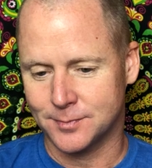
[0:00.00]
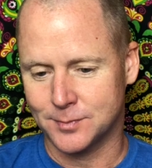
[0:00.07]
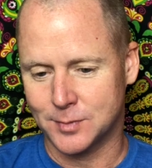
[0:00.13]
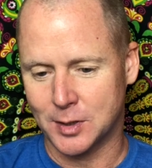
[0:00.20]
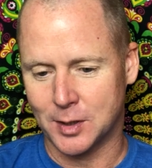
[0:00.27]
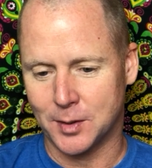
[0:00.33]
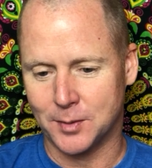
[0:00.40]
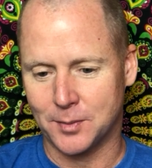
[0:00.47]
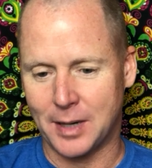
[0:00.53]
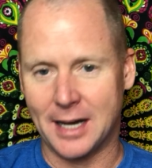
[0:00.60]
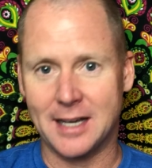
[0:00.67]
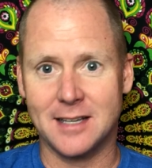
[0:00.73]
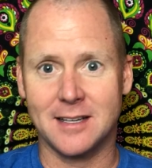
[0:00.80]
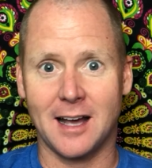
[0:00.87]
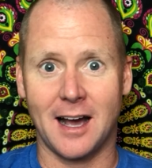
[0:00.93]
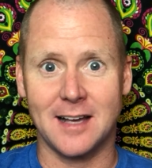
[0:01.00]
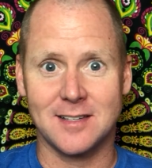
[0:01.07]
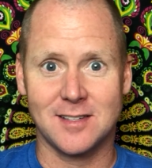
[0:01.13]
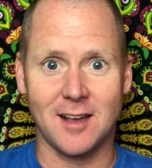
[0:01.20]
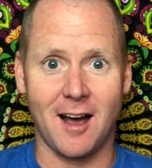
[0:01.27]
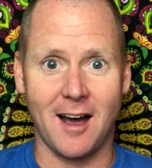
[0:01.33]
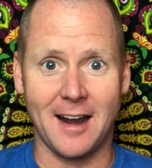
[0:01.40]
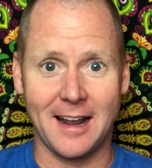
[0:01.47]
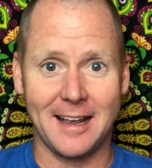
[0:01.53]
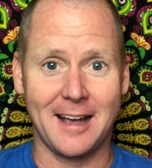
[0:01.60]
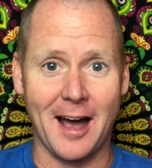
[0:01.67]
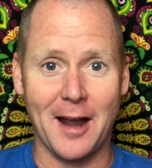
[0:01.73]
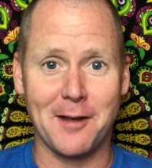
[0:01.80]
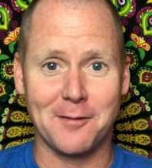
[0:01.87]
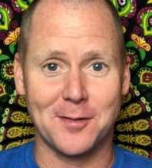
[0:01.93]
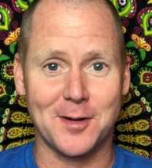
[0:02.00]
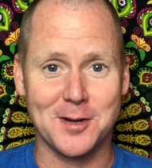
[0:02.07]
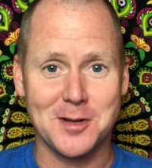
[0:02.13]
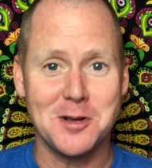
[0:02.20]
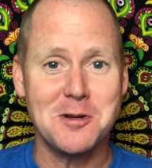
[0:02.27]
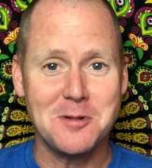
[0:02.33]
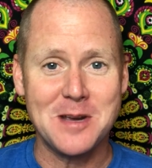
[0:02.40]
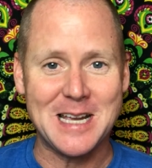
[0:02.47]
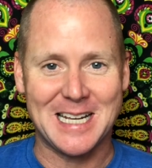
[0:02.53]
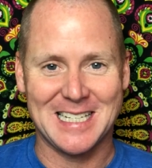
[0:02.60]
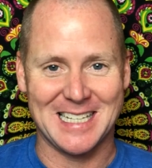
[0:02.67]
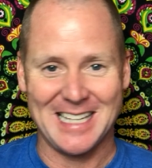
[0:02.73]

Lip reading: So I saw it, I got it for 2 weeks,